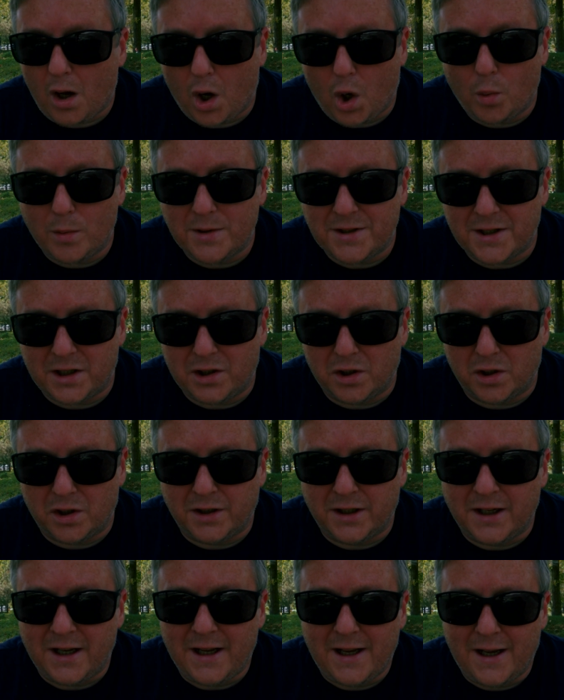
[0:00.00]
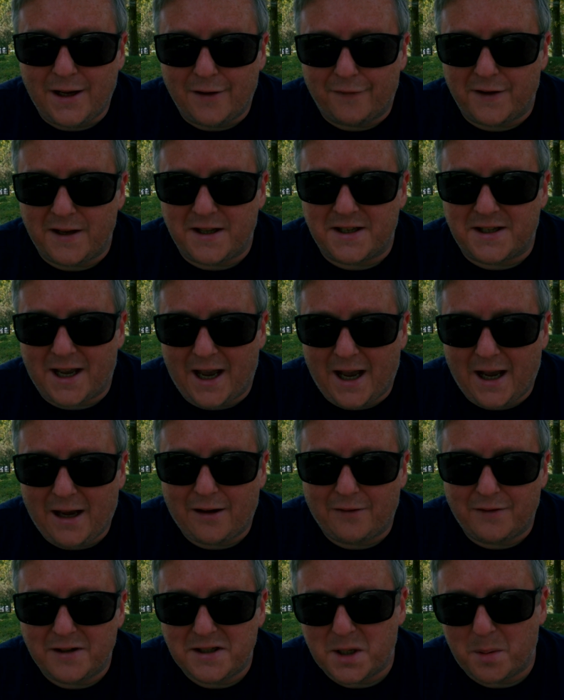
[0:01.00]
always a good thing to
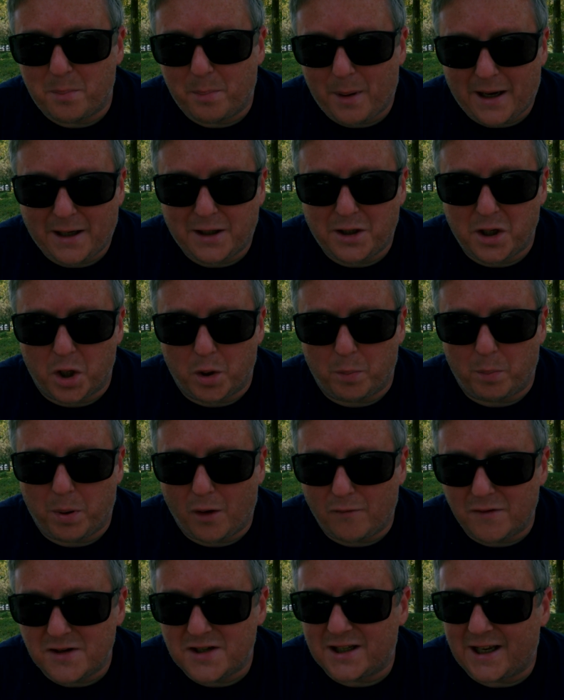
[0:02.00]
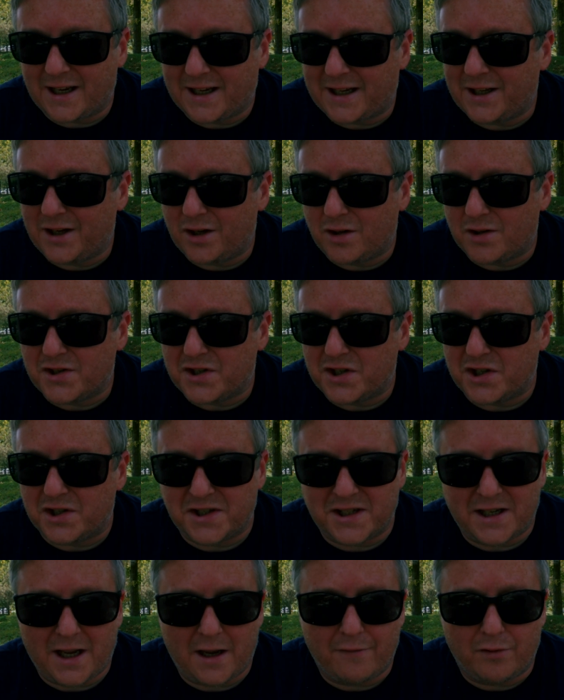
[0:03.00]
have is a backup obviously I can also
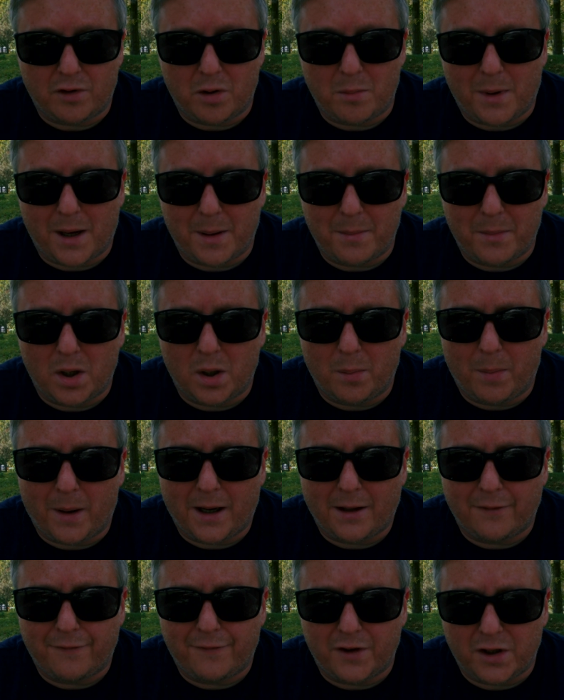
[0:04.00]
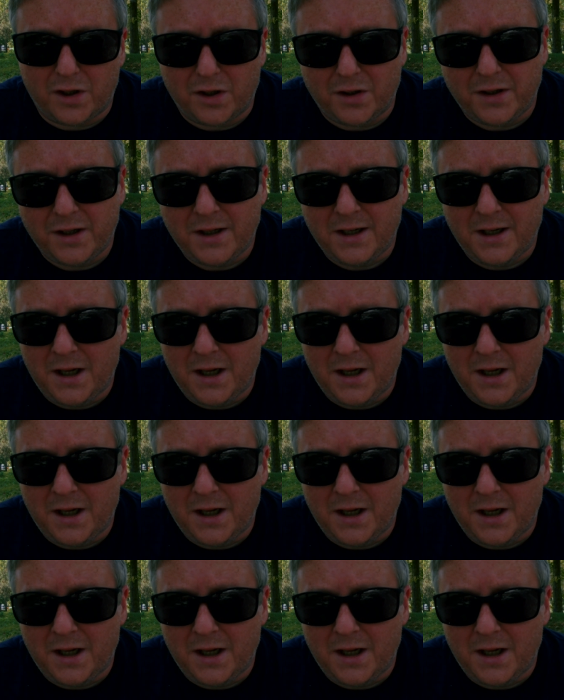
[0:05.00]
tether on my mobile phone